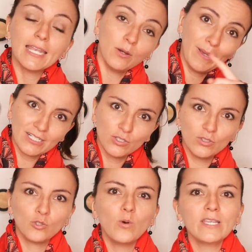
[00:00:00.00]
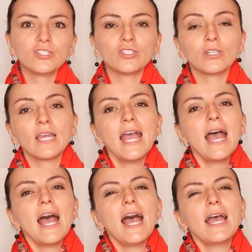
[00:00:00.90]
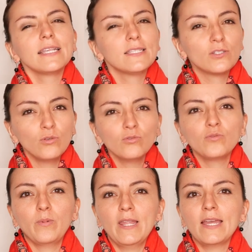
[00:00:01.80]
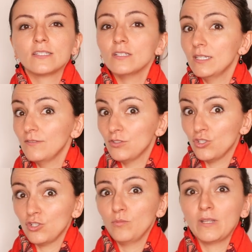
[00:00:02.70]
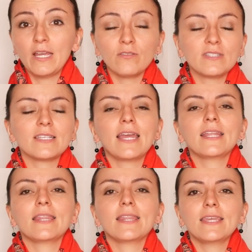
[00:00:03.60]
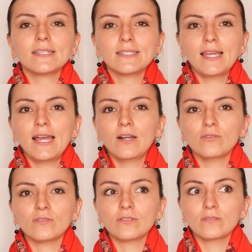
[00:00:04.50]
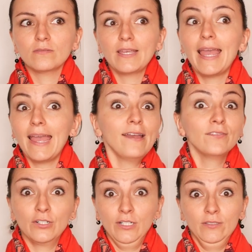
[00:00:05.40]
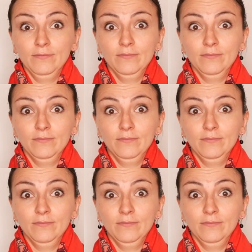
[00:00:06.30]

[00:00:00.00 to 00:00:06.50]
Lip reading: Now back to the question. I don't plan to leave German outside this house ever.